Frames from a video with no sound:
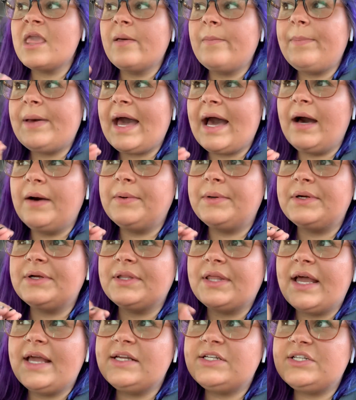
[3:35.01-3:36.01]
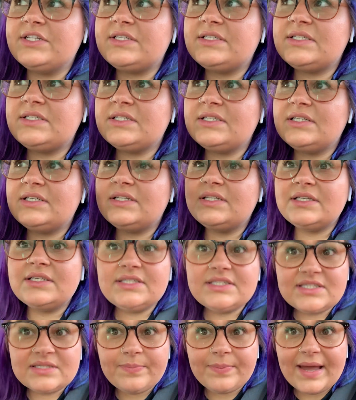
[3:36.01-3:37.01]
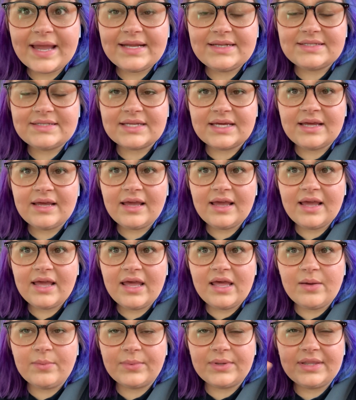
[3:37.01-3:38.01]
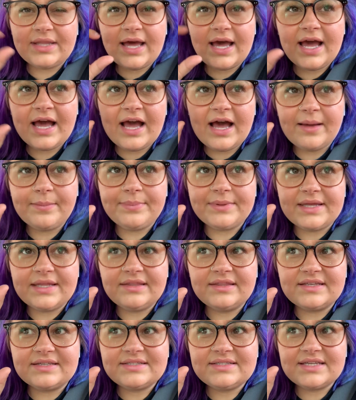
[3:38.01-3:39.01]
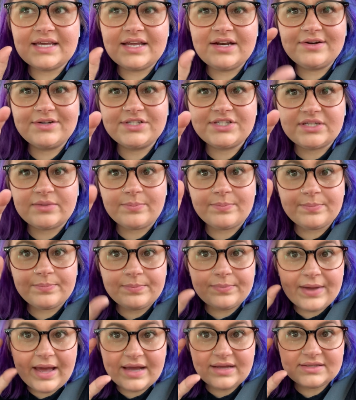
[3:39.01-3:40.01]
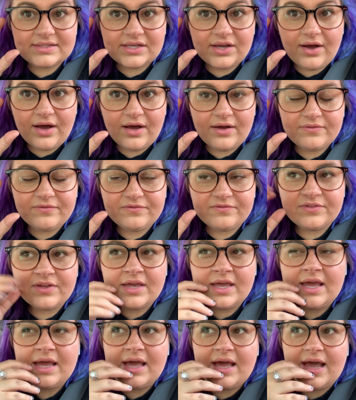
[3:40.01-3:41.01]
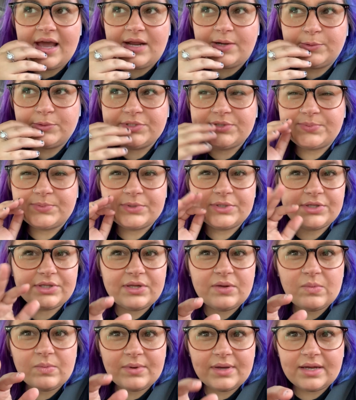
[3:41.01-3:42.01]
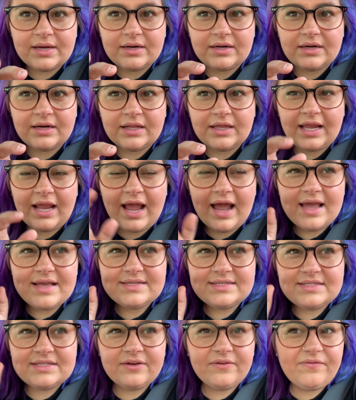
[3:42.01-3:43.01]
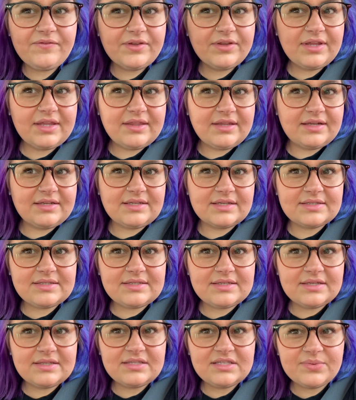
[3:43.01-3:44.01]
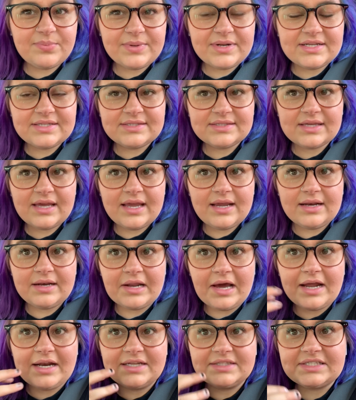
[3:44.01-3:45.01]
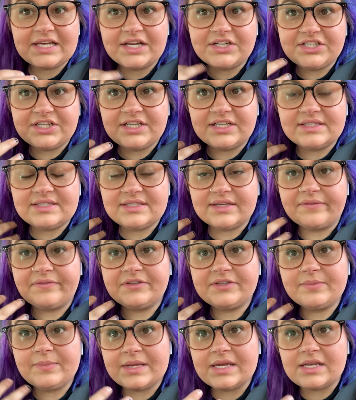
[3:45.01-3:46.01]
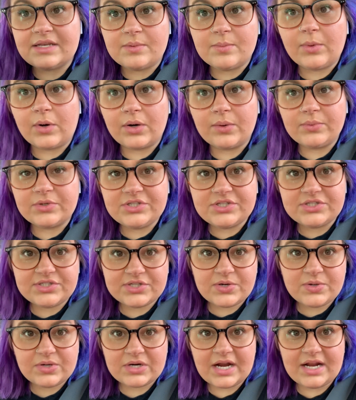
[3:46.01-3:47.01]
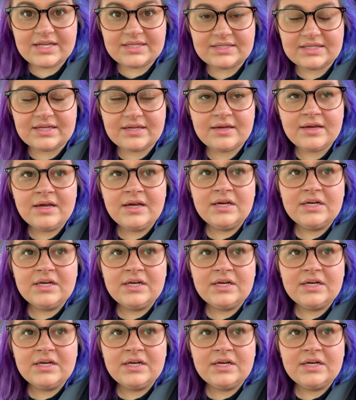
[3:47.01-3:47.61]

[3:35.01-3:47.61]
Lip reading: Power, like, just spiked it. And when that happened, this energy backed off. And it was really weird. Like, I still feel it in the distance, but it's like not attaching itself to me anymore, which is crazy.